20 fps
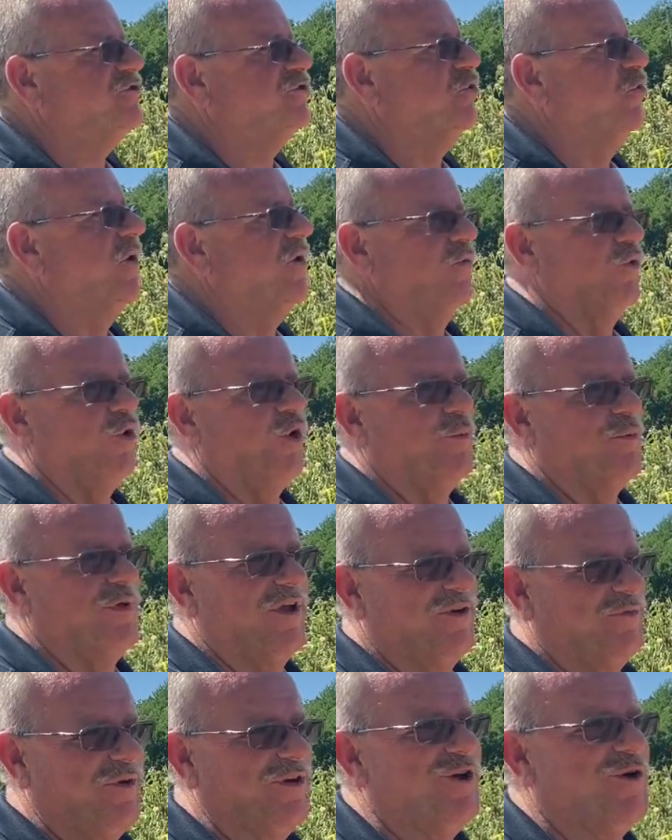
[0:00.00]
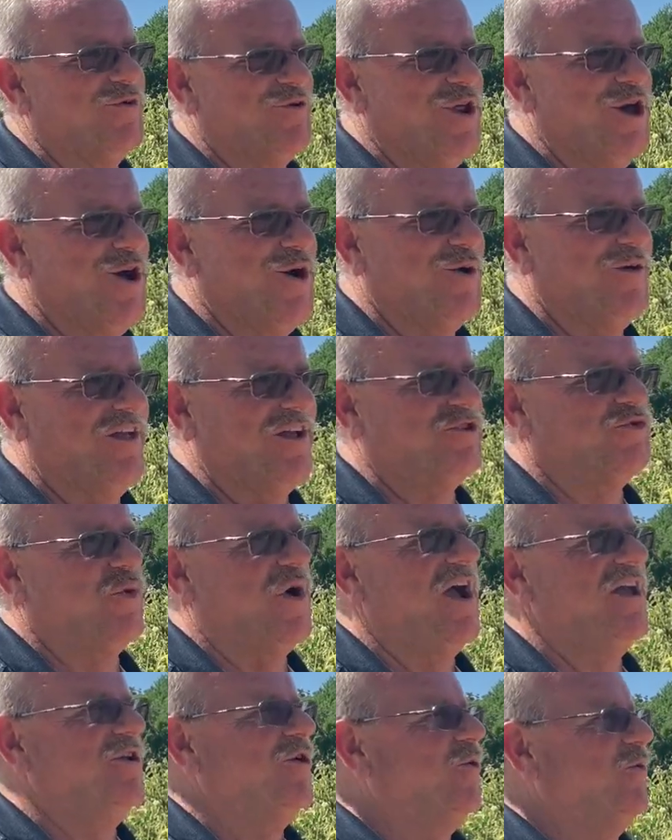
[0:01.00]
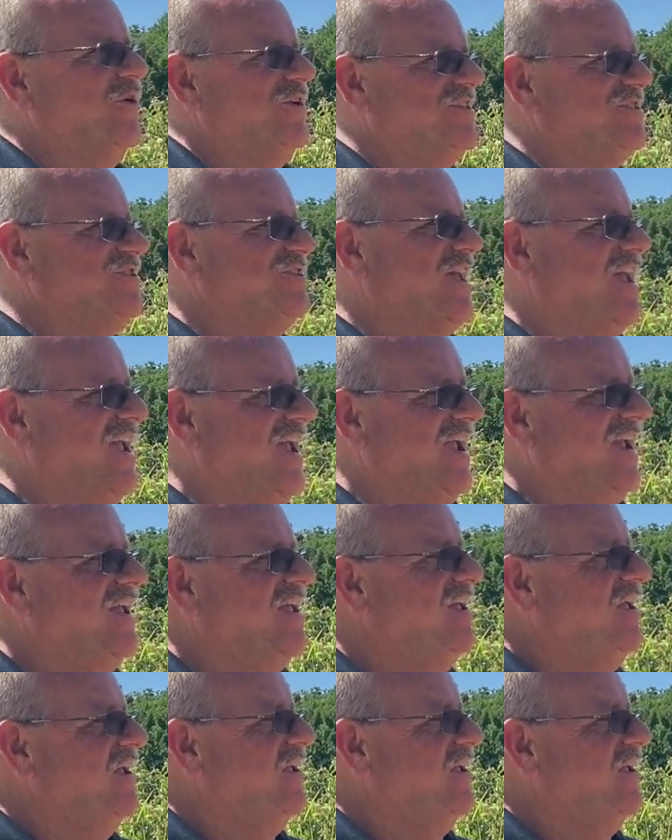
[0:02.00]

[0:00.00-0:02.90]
to what role it played, we don't know, and that's why I don't want to say mm